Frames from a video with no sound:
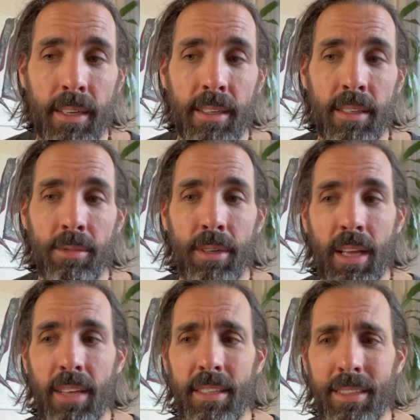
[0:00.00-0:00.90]
is
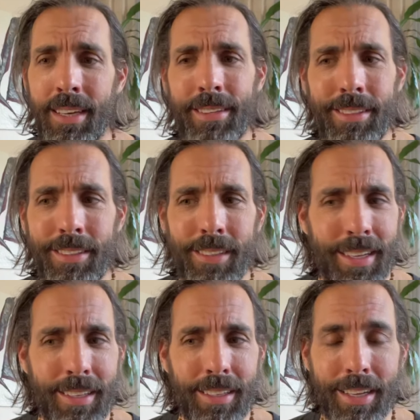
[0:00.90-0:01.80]
realizing that this
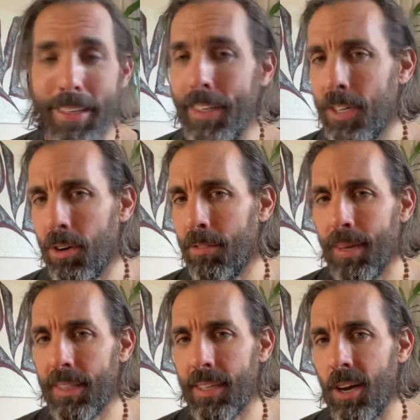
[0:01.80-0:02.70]
like kind of ego of
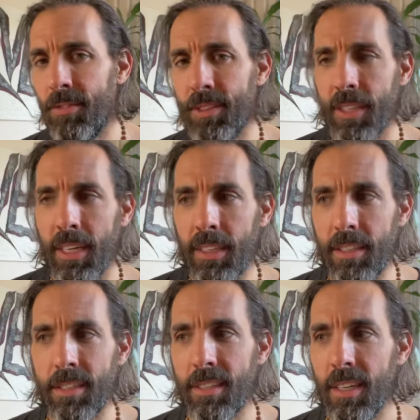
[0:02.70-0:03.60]
myself is like
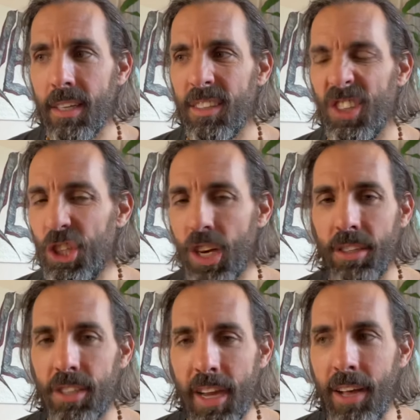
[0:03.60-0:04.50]
this
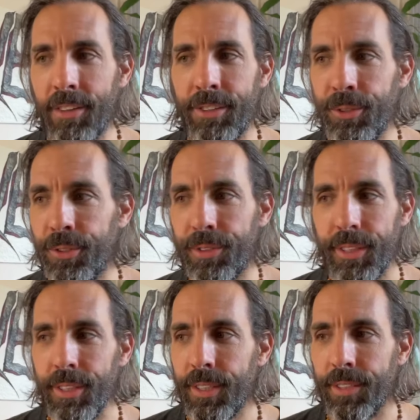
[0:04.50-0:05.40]
young child whose
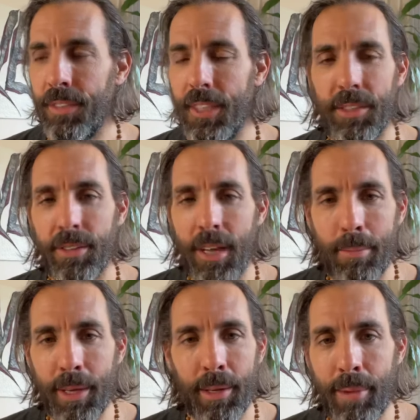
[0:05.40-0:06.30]
needs are
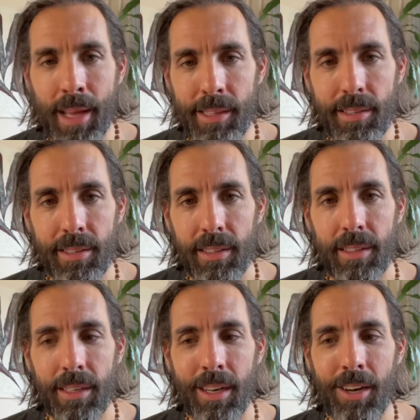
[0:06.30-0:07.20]
not being met.
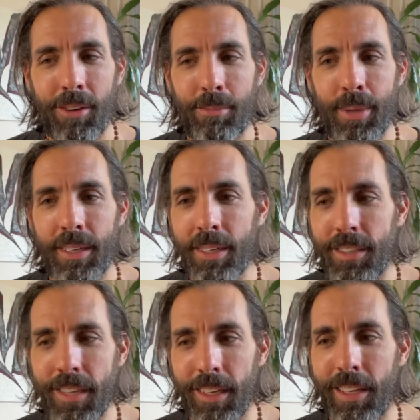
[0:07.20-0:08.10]
But
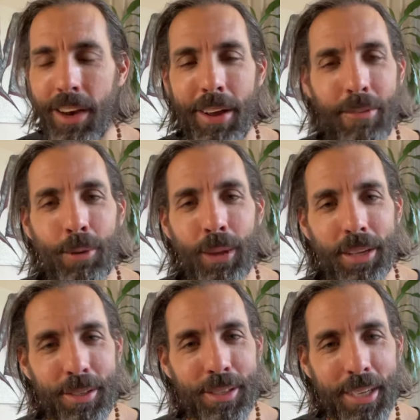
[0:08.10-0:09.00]
it's like now I have a
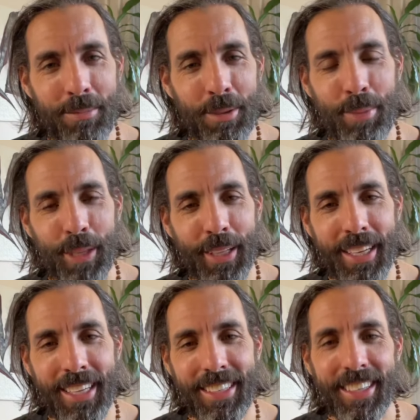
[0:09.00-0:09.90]
relationship with
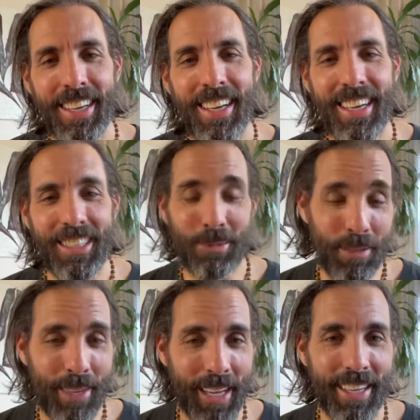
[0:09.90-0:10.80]
Billy and he's
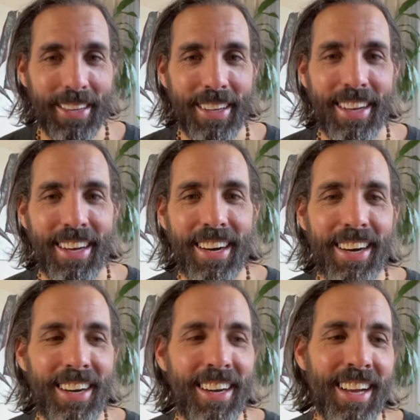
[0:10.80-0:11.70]
with me,
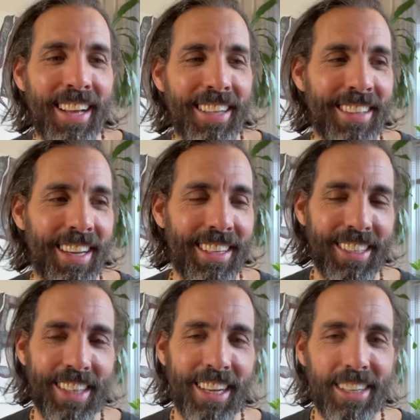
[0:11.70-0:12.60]
and I
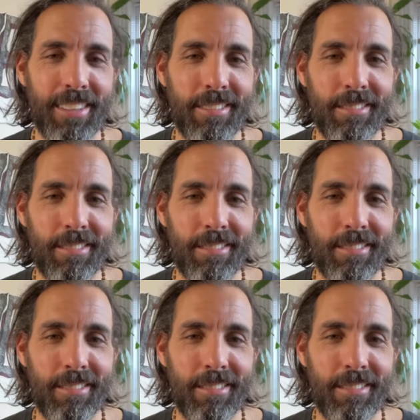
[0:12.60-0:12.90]
can like